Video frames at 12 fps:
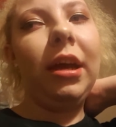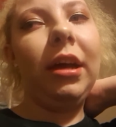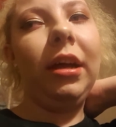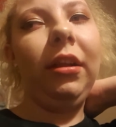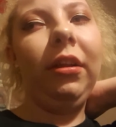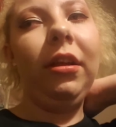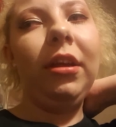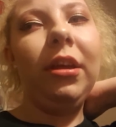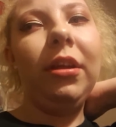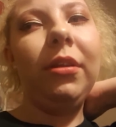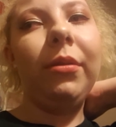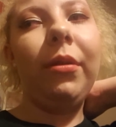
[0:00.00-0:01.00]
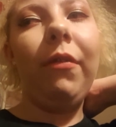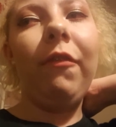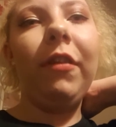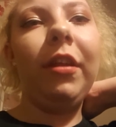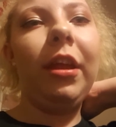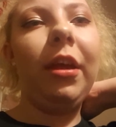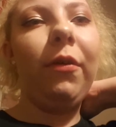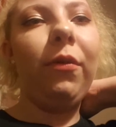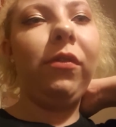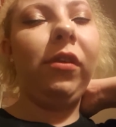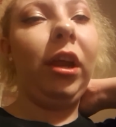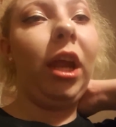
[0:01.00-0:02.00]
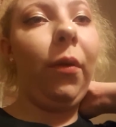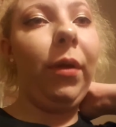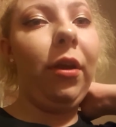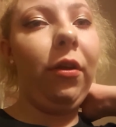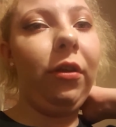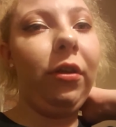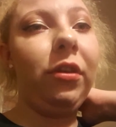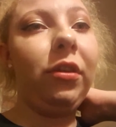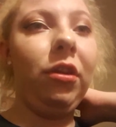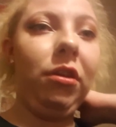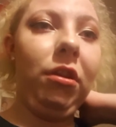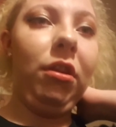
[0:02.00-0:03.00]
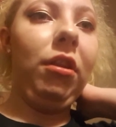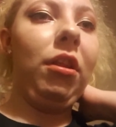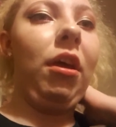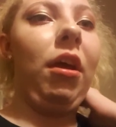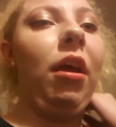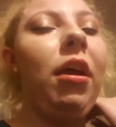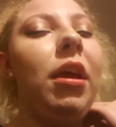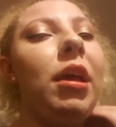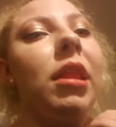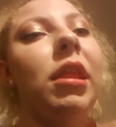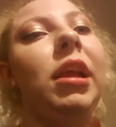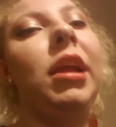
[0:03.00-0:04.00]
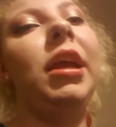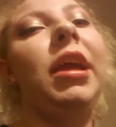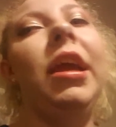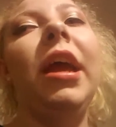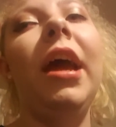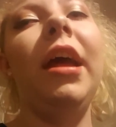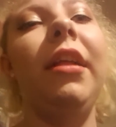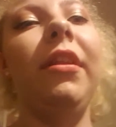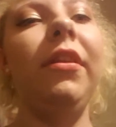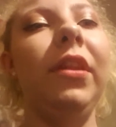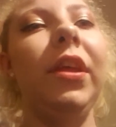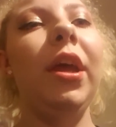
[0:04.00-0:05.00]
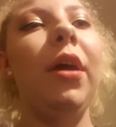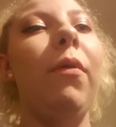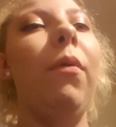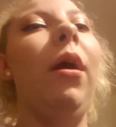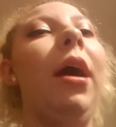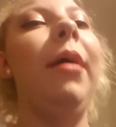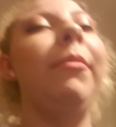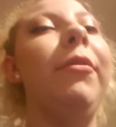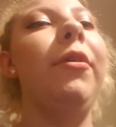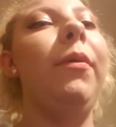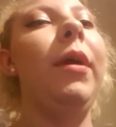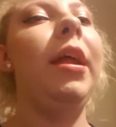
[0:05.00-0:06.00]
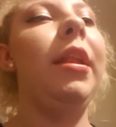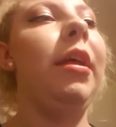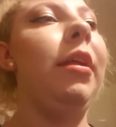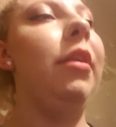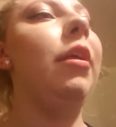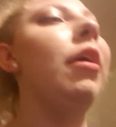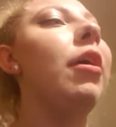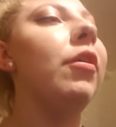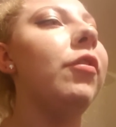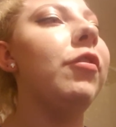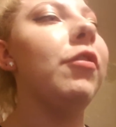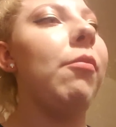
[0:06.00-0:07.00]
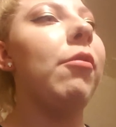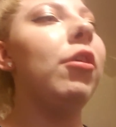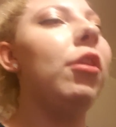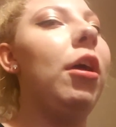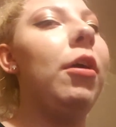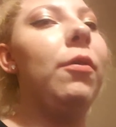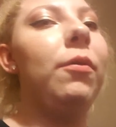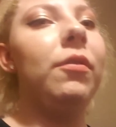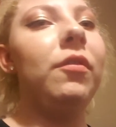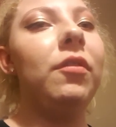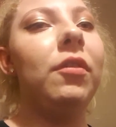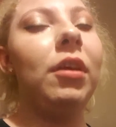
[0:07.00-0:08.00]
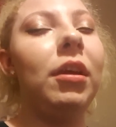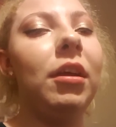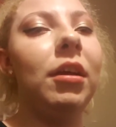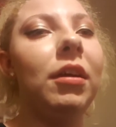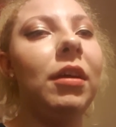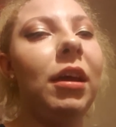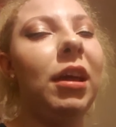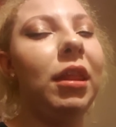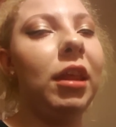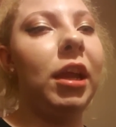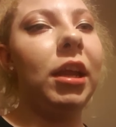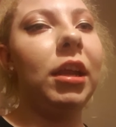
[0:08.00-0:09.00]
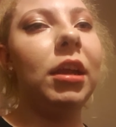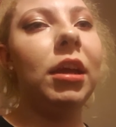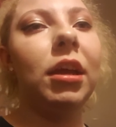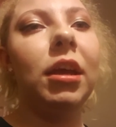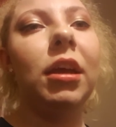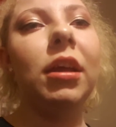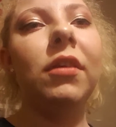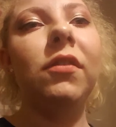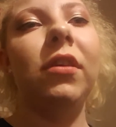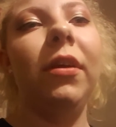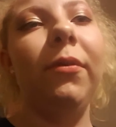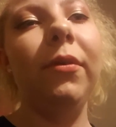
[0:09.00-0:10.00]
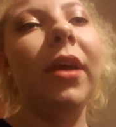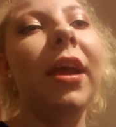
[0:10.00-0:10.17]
I'll do videos of going up to the thingy and what I'm doing and some clothes I think so